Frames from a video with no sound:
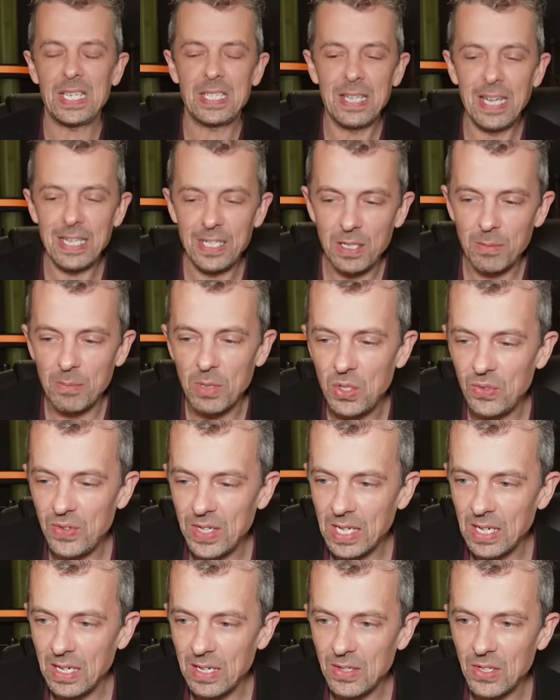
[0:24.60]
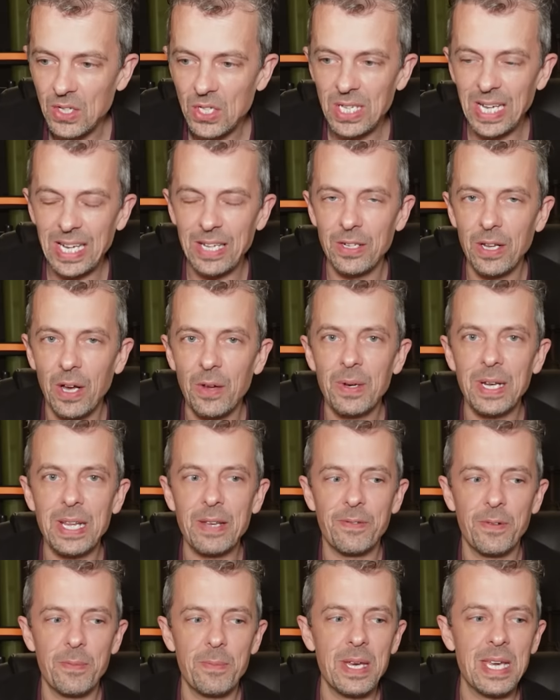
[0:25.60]
Fascinating movie gun, second
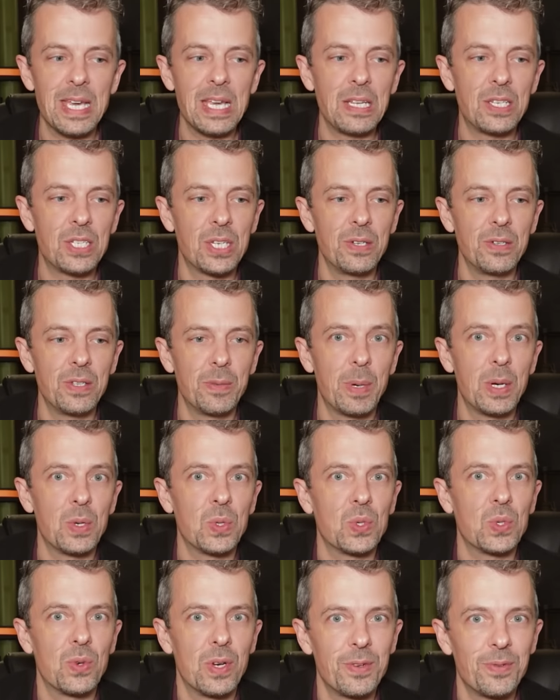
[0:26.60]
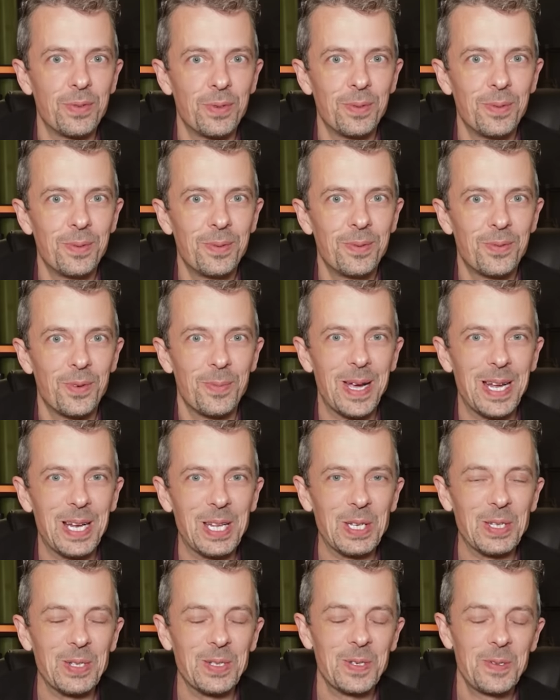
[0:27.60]
only for me to the pulse rifle from
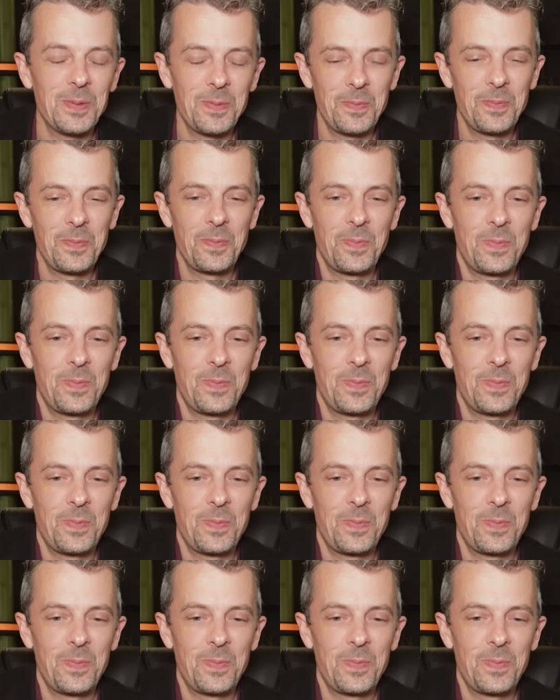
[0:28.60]
Aliens.